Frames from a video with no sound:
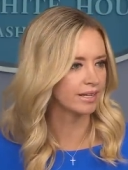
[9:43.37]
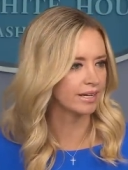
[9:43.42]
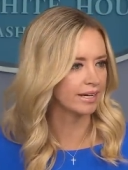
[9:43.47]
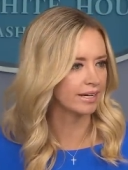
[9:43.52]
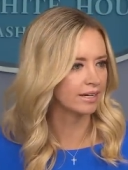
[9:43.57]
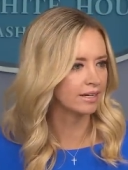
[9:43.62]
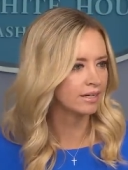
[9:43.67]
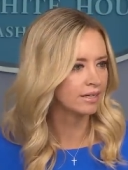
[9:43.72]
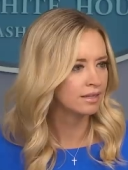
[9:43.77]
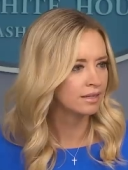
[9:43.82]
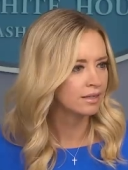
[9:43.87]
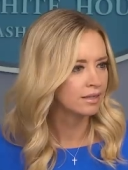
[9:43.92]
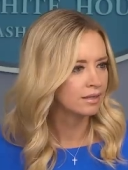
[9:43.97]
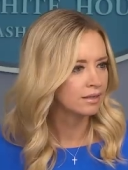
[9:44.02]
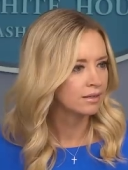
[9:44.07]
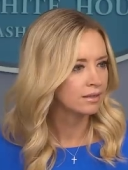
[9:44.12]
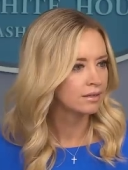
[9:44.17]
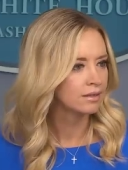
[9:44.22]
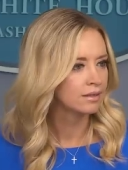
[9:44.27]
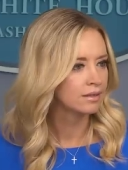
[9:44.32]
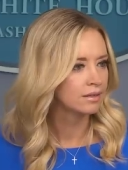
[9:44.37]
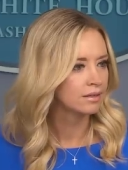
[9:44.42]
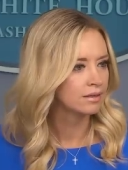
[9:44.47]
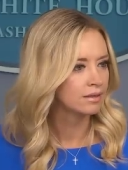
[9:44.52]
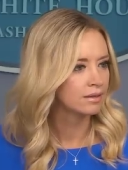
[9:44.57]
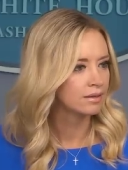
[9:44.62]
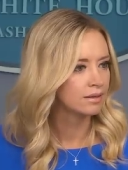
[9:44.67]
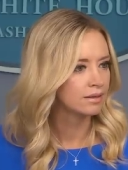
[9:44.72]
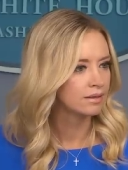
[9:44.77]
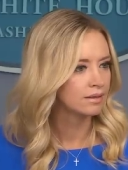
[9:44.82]
Someone denounced you, you
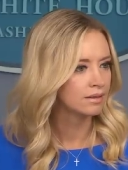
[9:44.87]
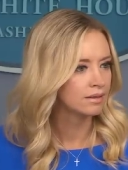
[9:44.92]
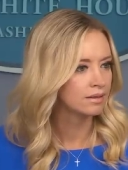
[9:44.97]
probably wouldn't put